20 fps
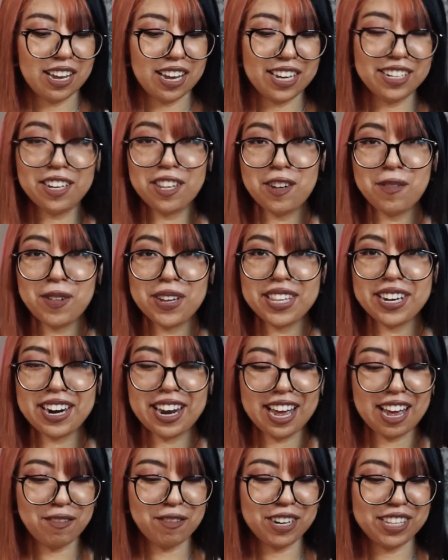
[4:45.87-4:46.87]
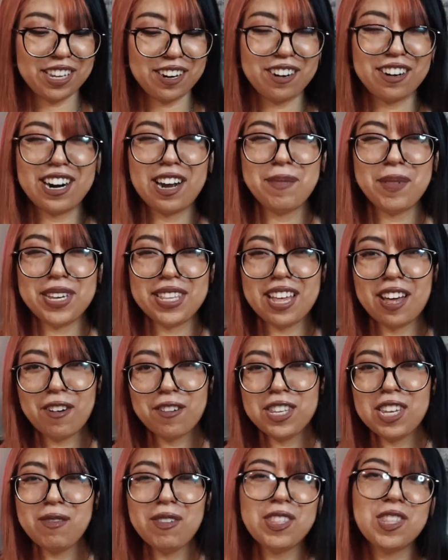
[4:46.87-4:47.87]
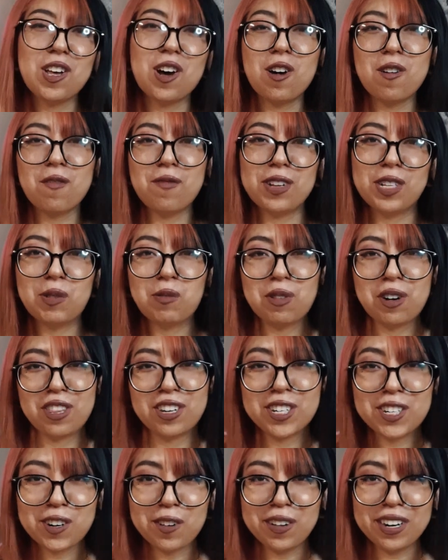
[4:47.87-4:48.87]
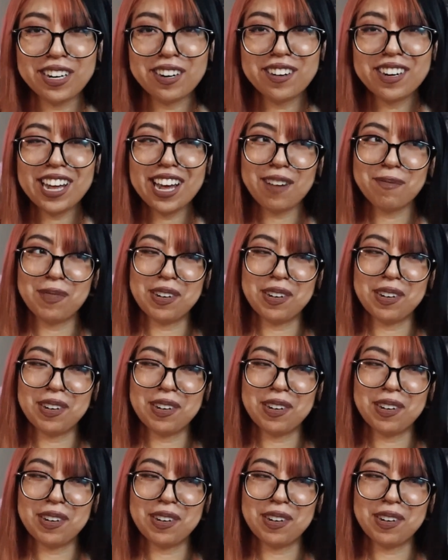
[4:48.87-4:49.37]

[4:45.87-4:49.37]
Another one that I have right there, I mean, I don't even know if it's worth showing or not,